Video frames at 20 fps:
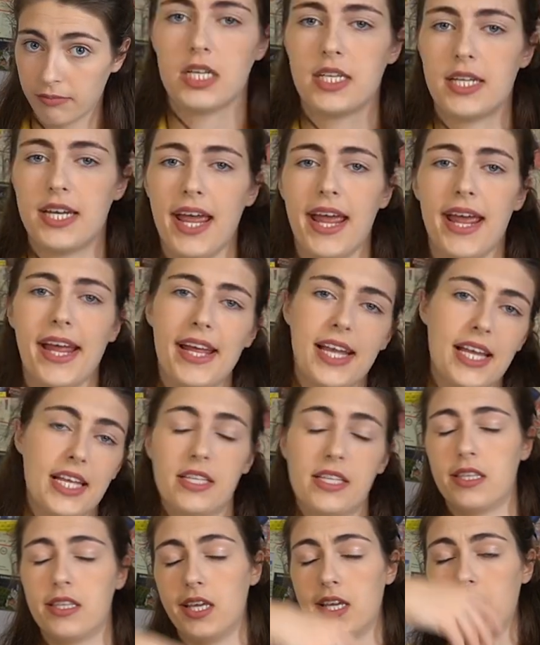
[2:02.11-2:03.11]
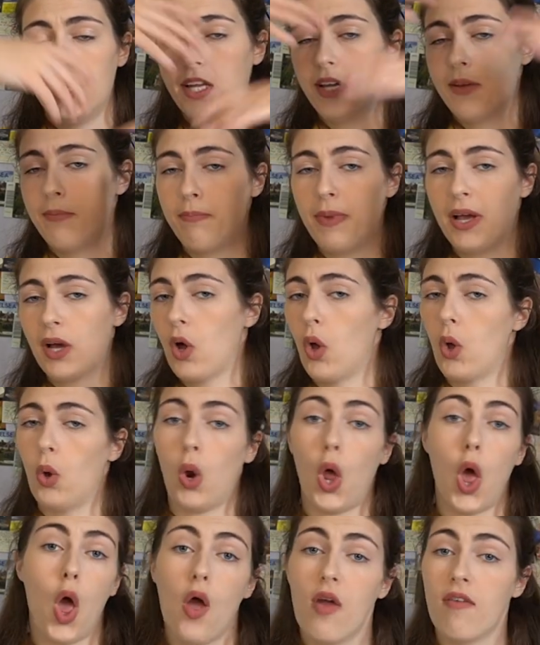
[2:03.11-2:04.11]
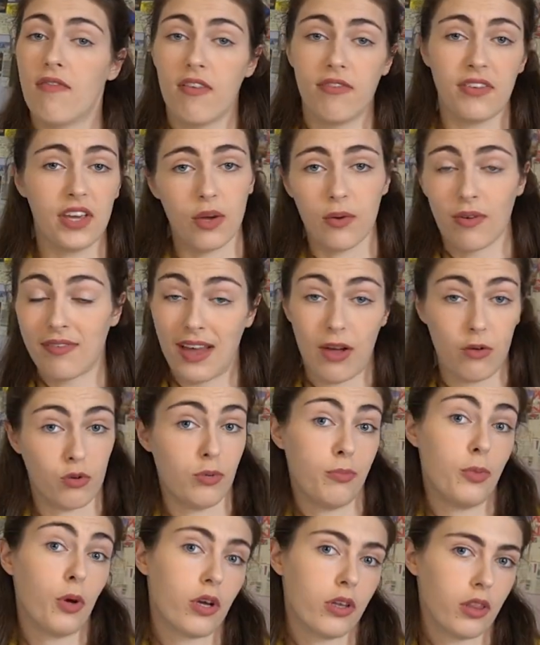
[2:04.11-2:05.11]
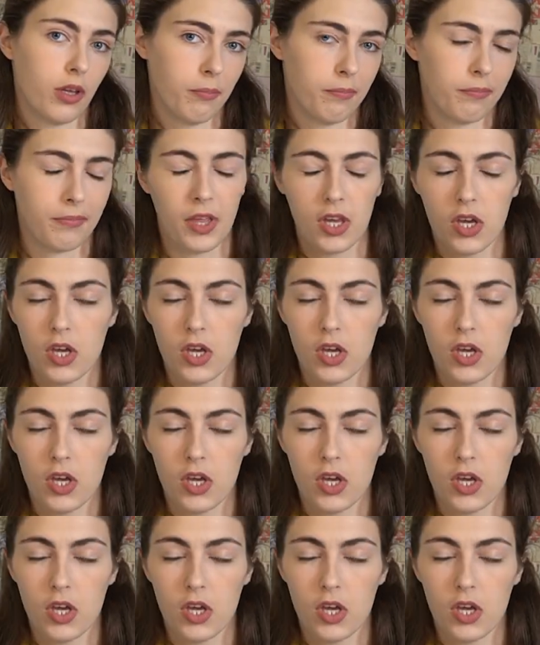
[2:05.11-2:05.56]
Today the big ol' overview of how to book them.